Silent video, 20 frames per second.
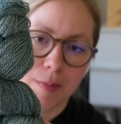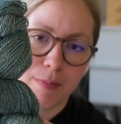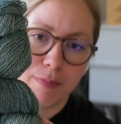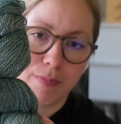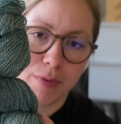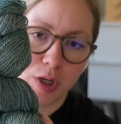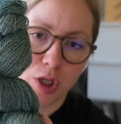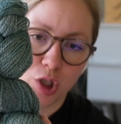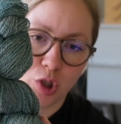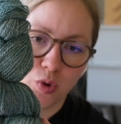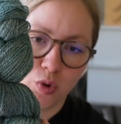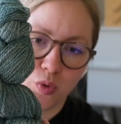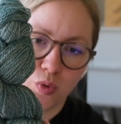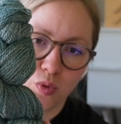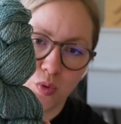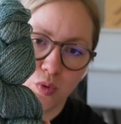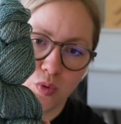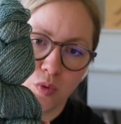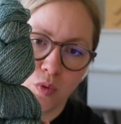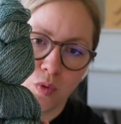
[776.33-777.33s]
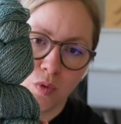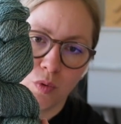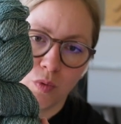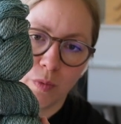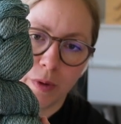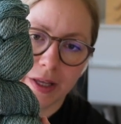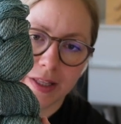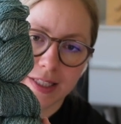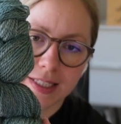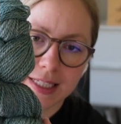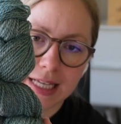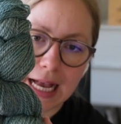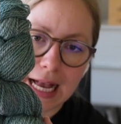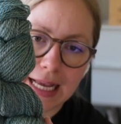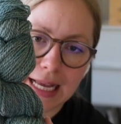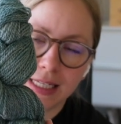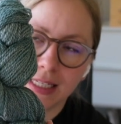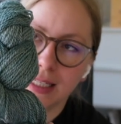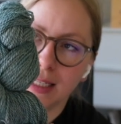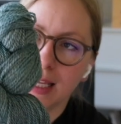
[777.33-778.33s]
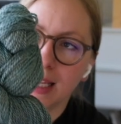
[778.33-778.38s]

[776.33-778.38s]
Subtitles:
blue with tiny